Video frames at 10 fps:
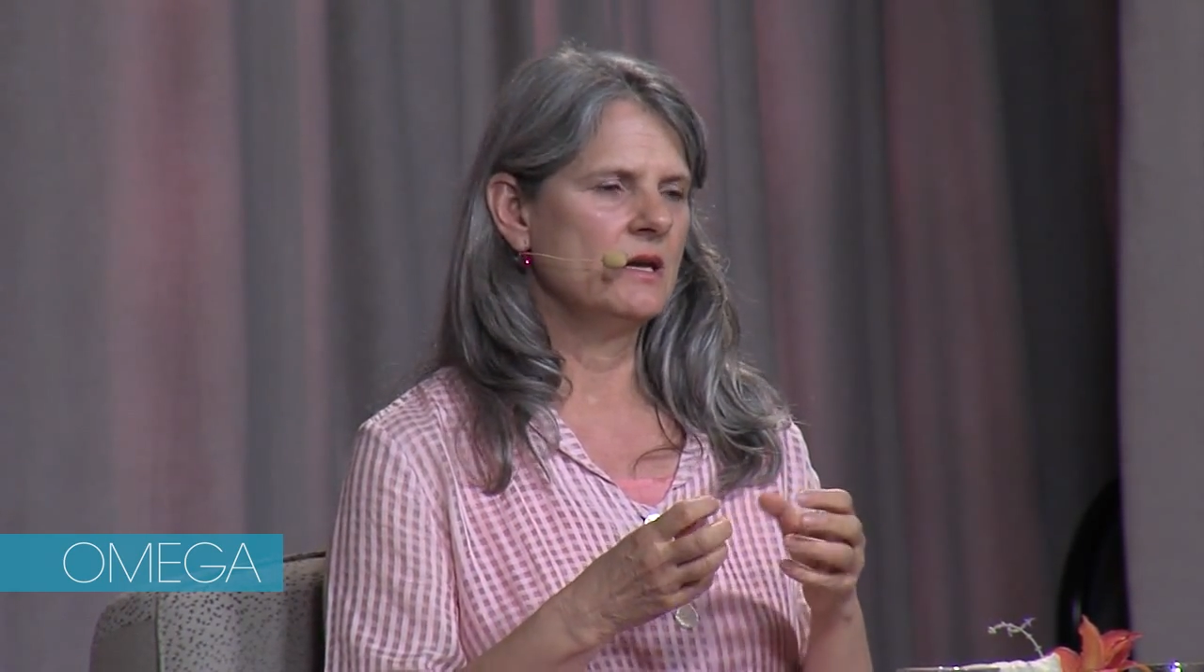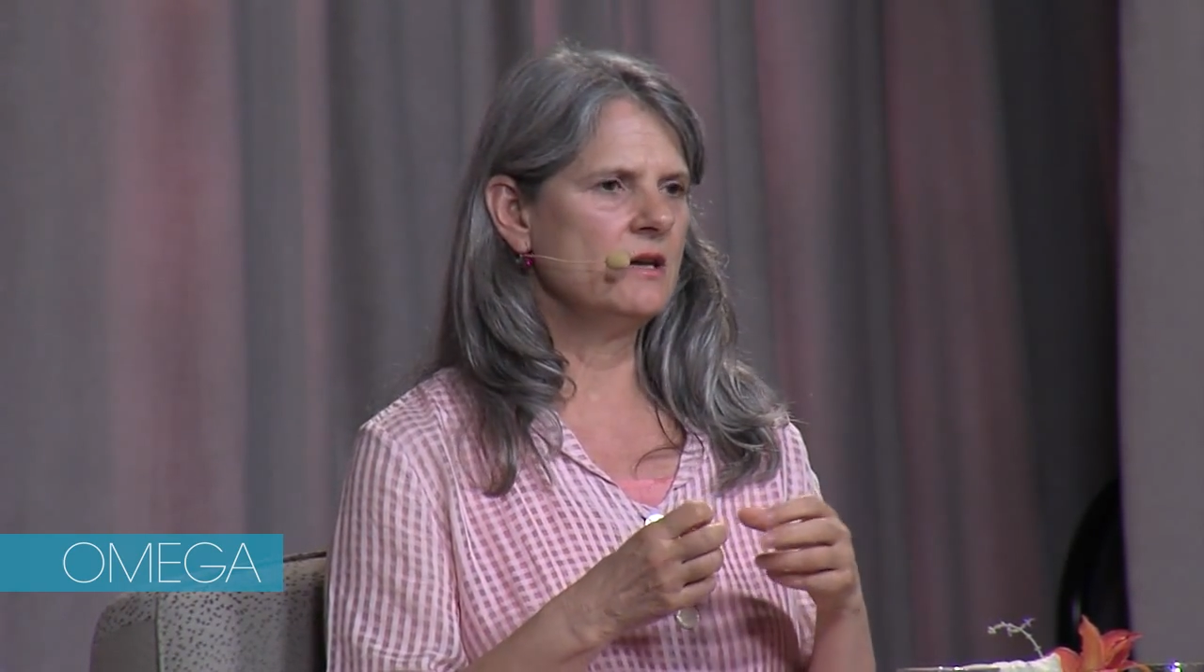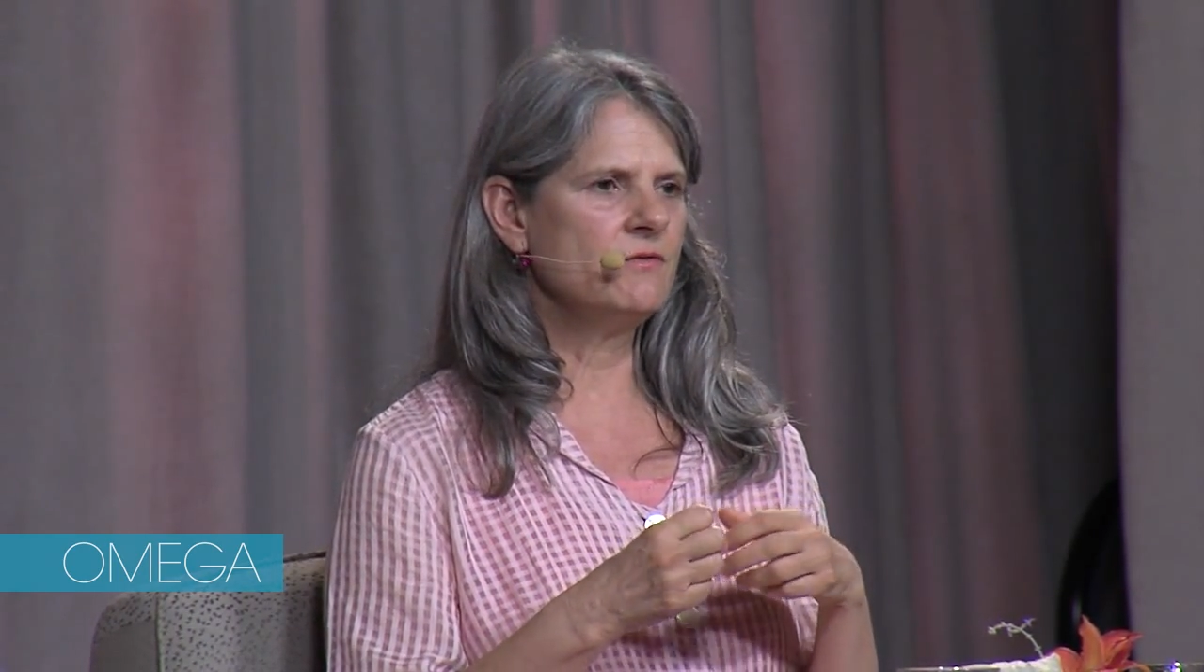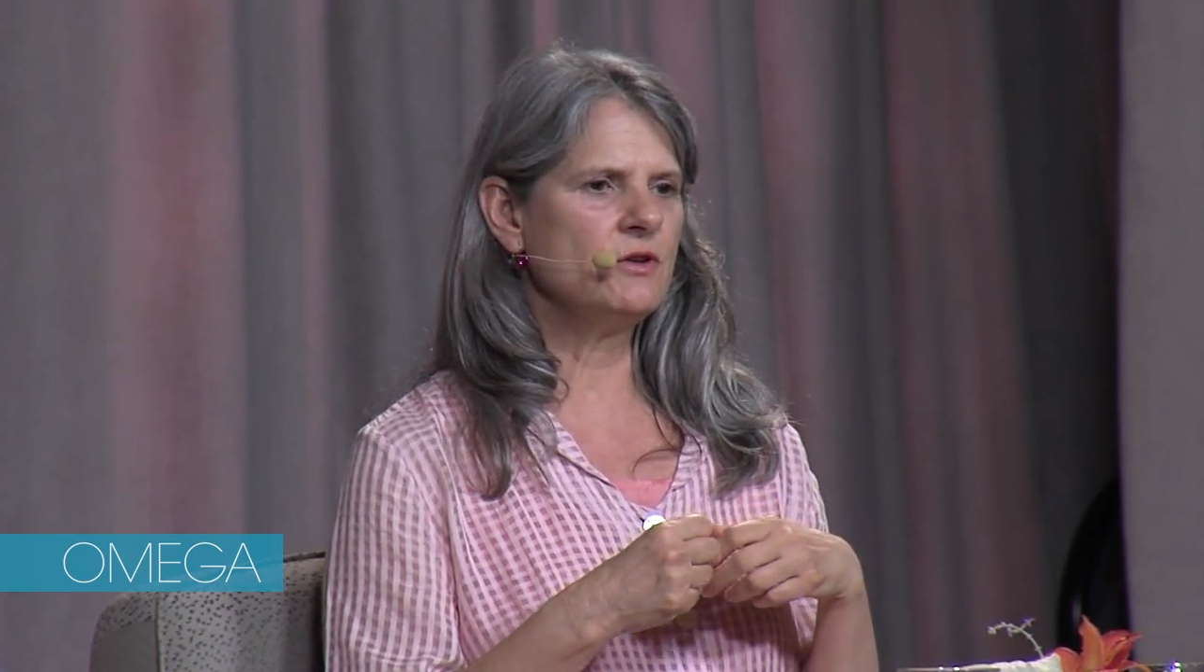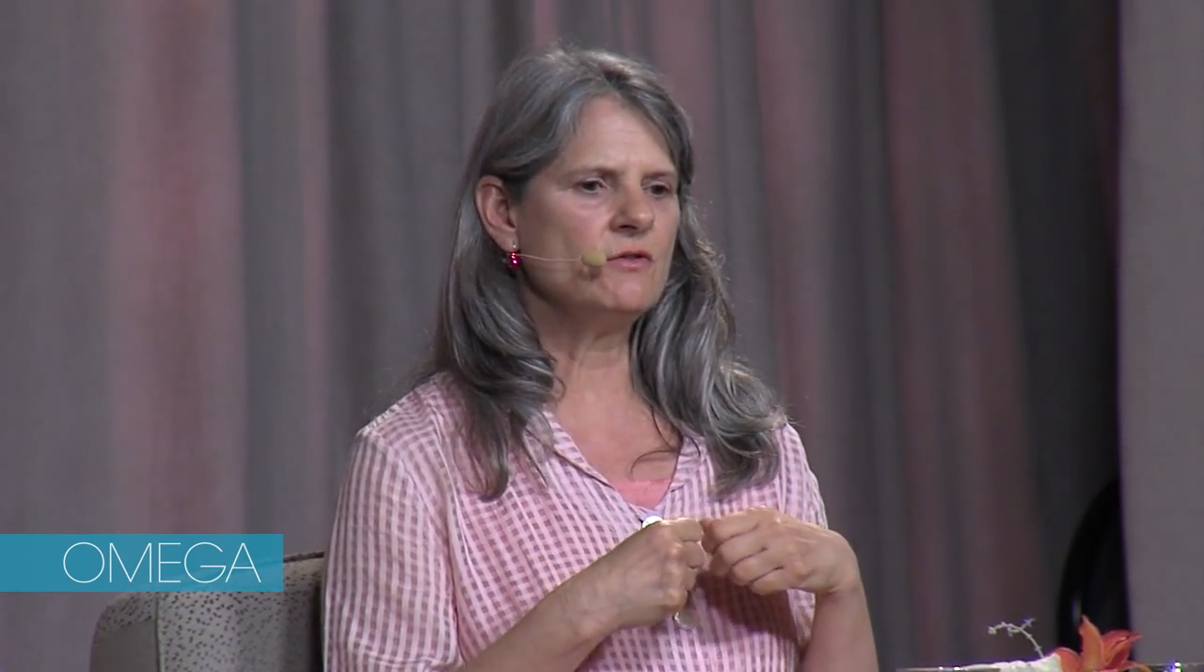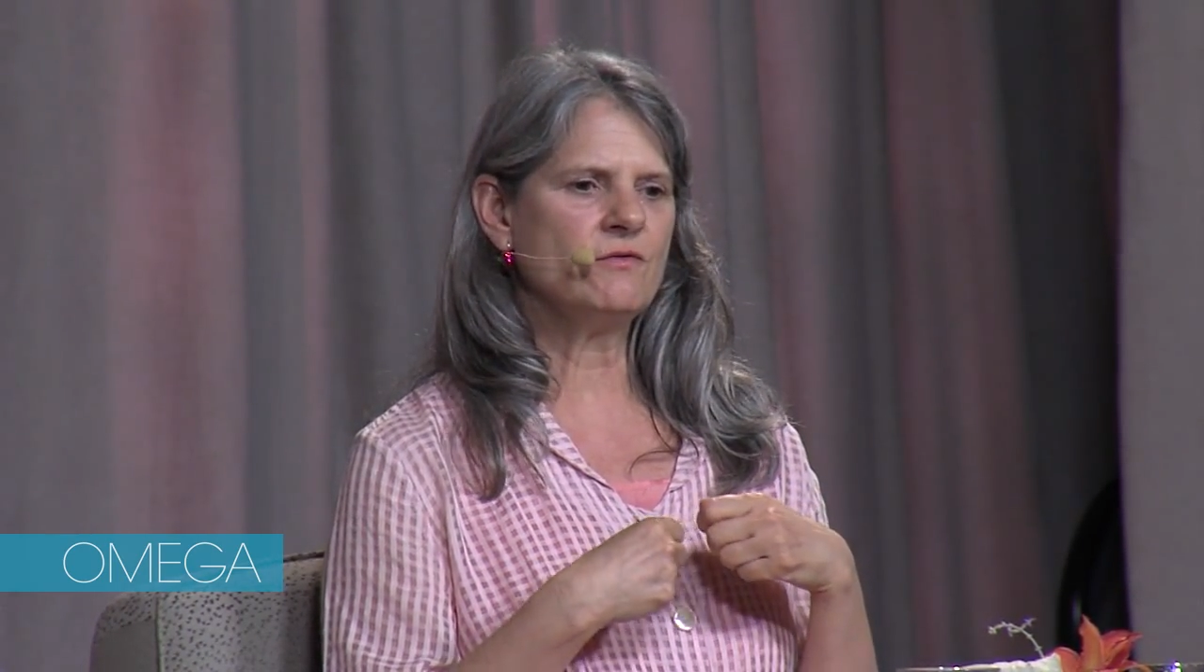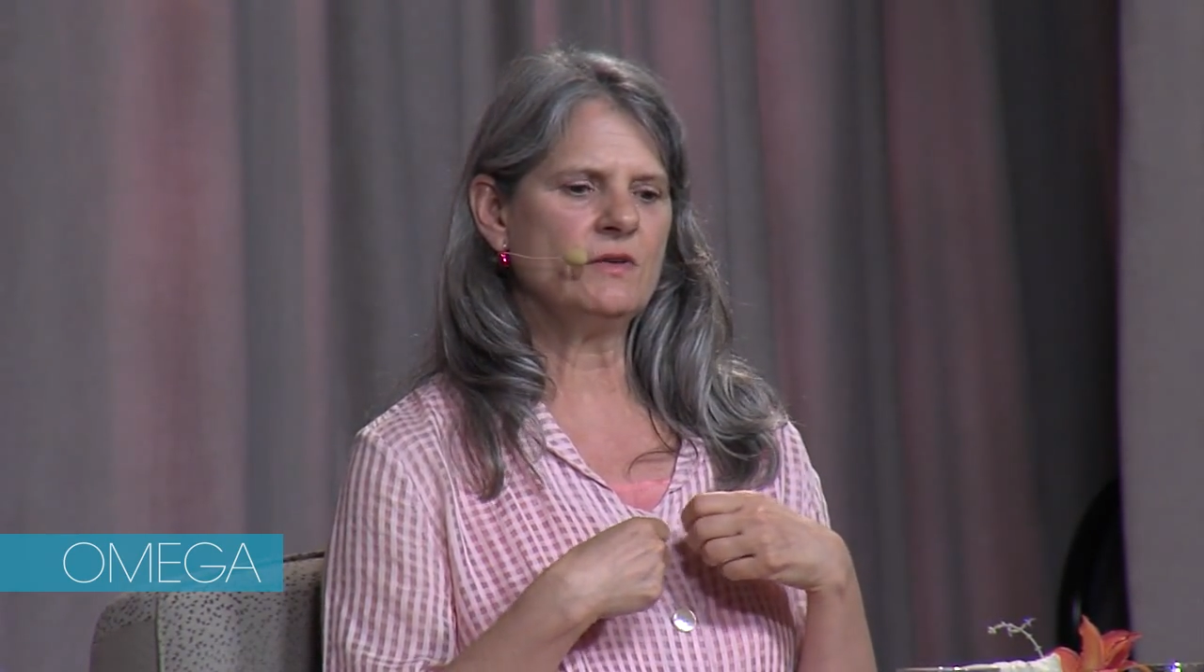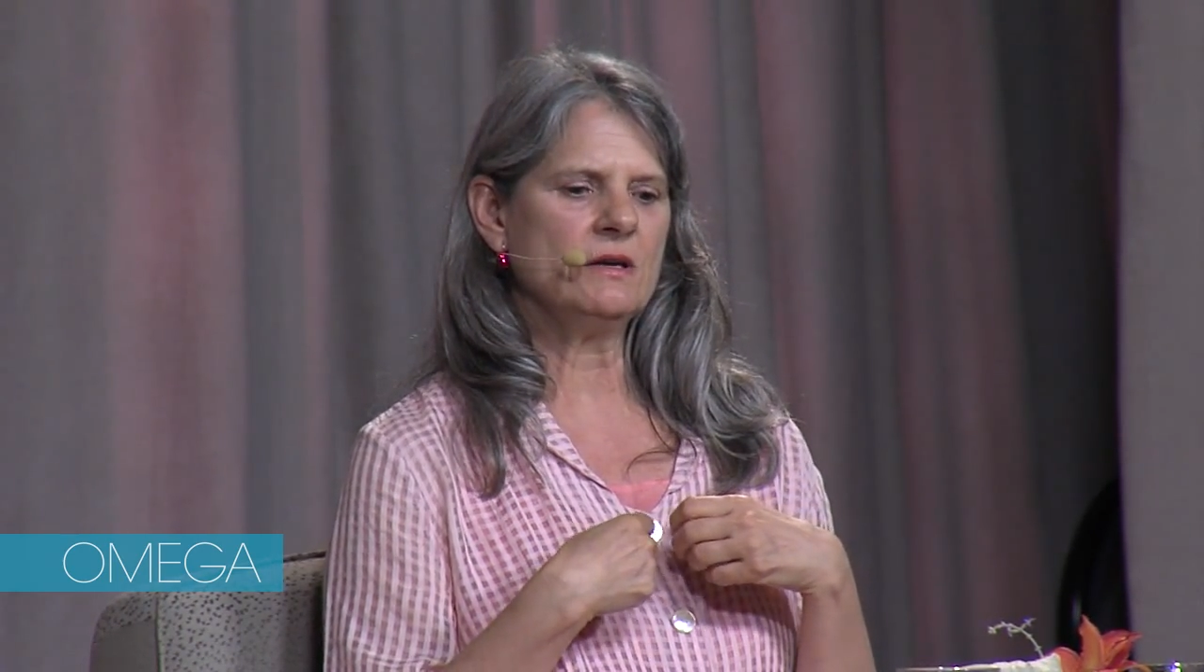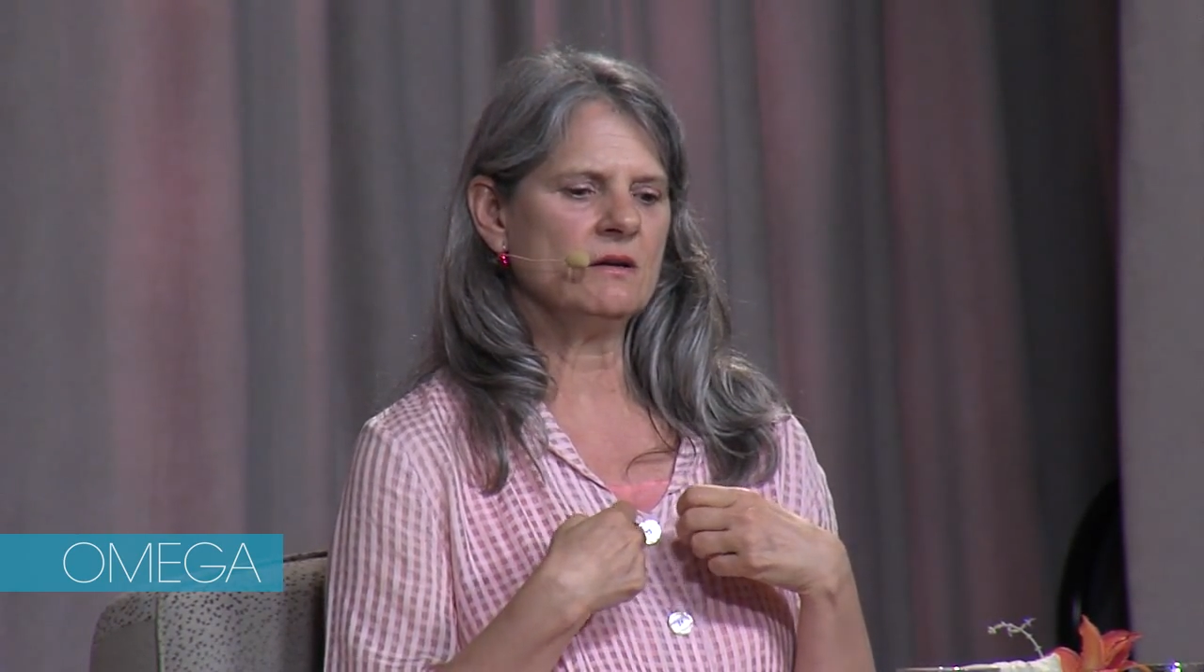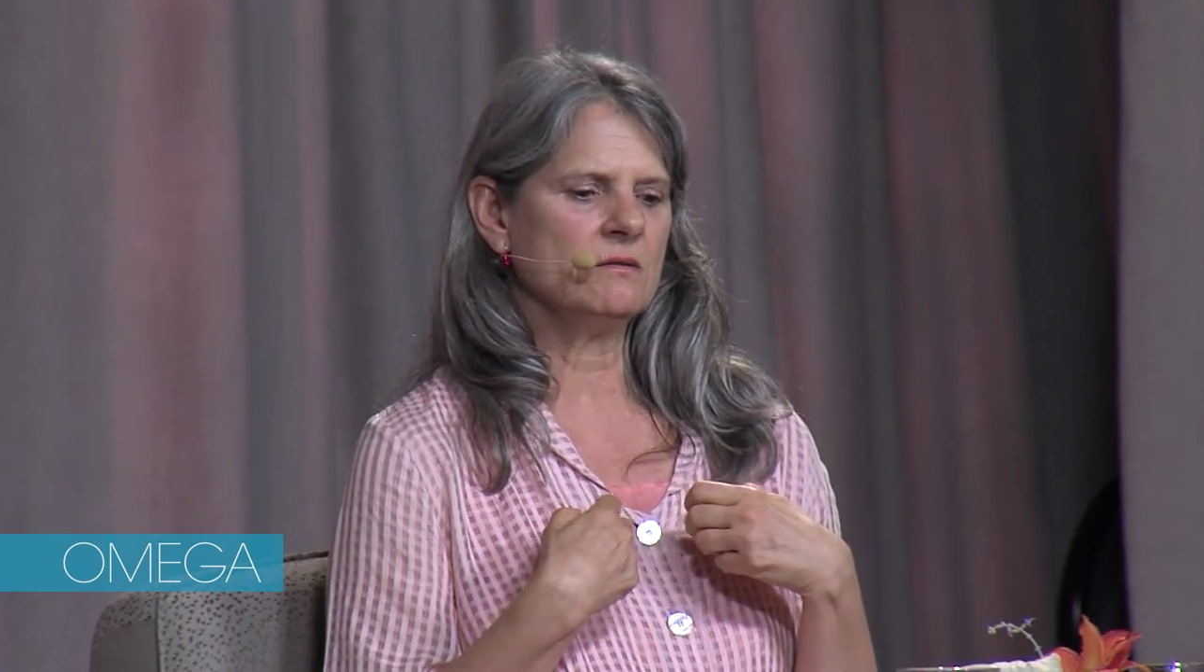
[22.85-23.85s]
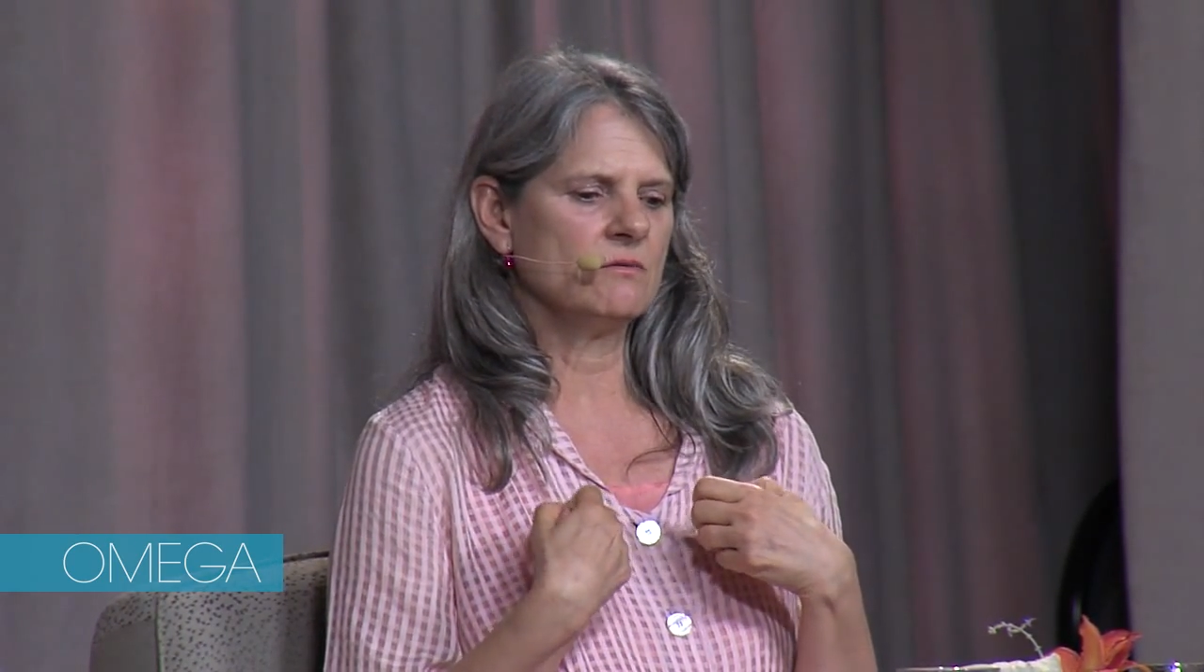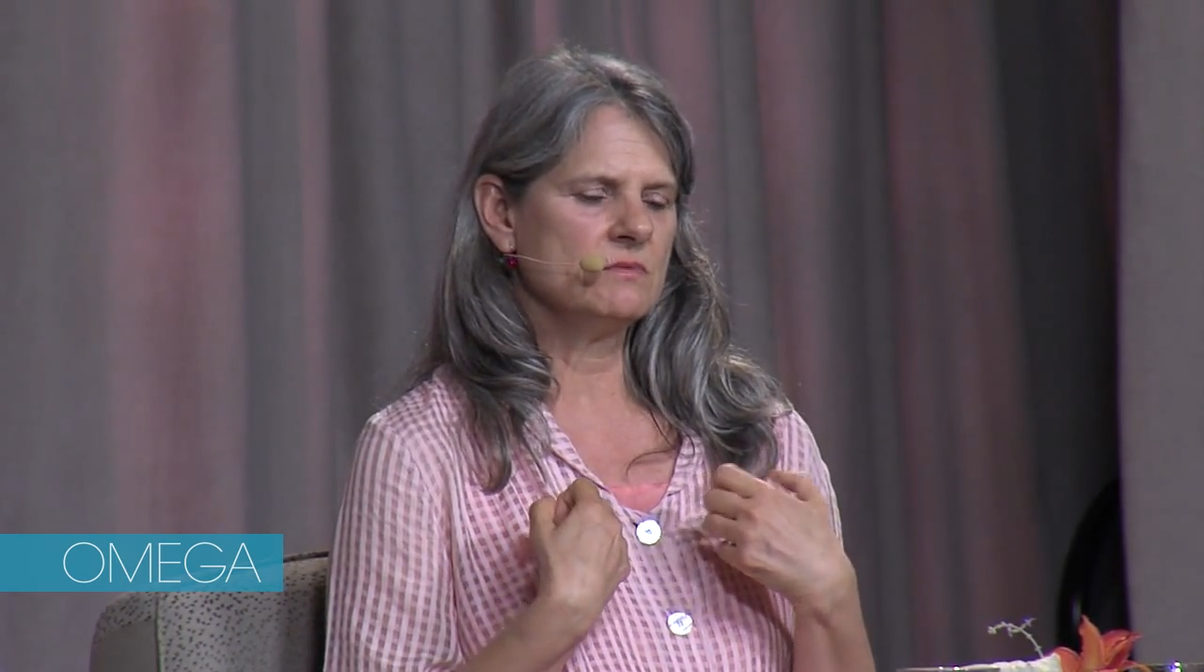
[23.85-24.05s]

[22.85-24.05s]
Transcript: if you feel